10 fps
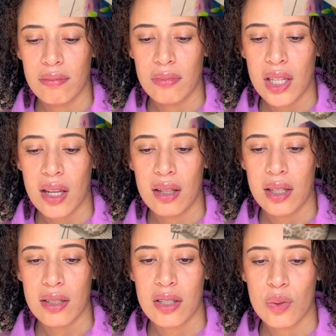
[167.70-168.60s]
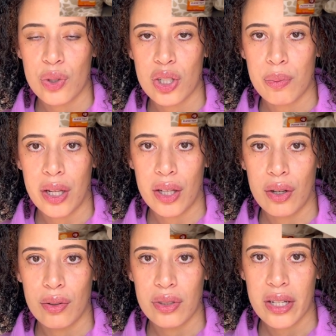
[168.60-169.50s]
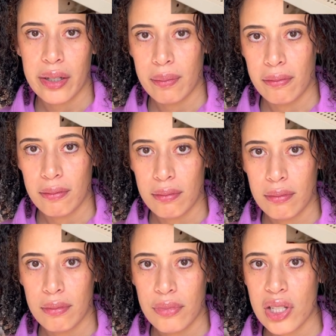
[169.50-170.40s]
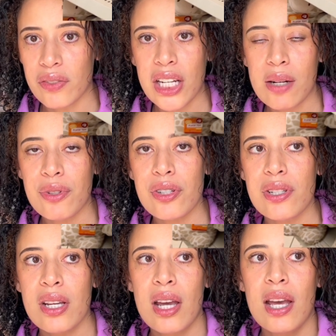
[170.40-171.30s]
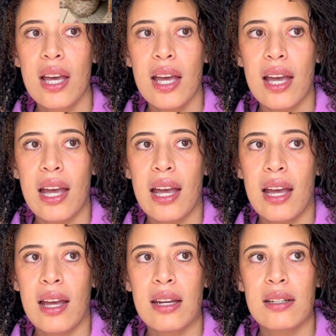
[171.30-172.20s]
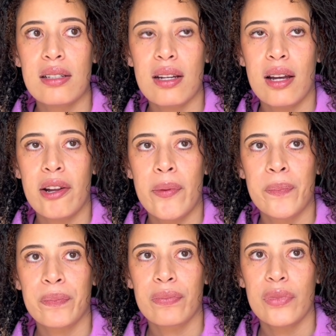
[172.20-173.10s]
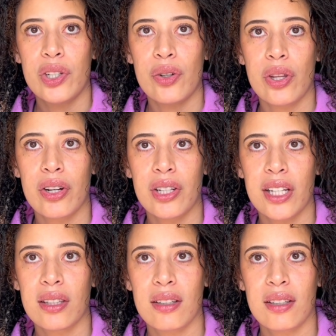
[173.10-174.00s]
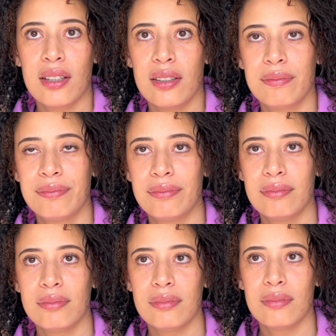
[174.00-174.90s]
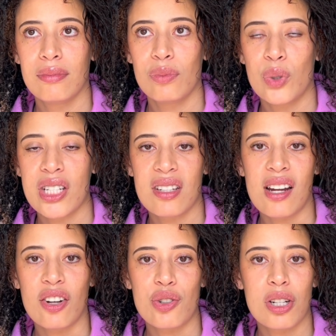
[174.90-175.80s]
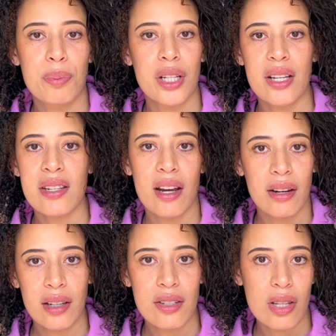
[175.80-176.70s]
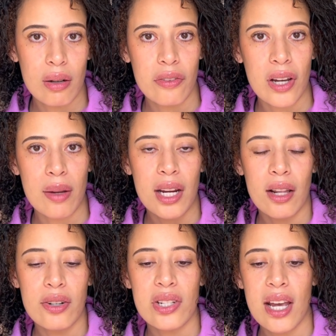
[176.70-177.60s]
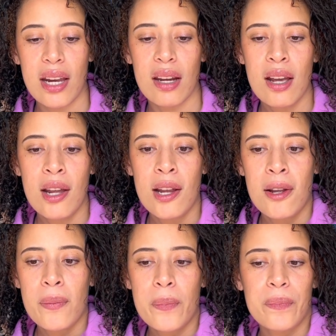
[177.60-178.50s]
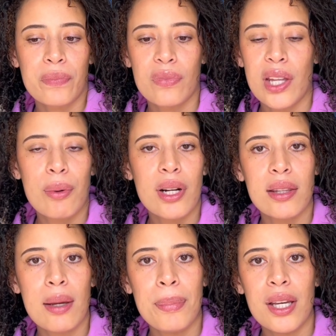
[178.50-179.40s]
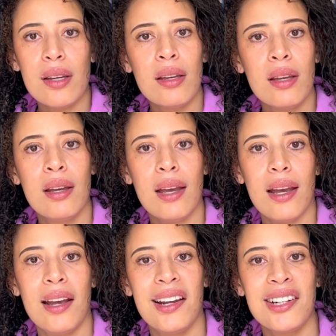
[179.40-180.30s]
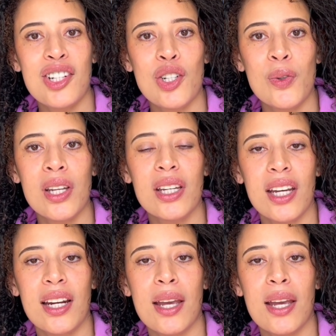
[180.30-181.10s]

kind of squishmallow type stuffed animals, and they're in the Dollar Tree Plus area, so they were $5, and they were not that big, and you can get a